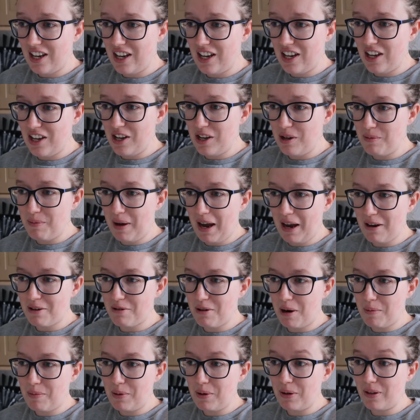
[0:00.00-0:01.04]
um how do
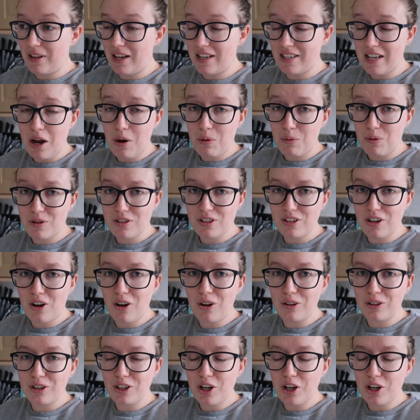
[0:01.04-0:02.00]
I put this, wasn't all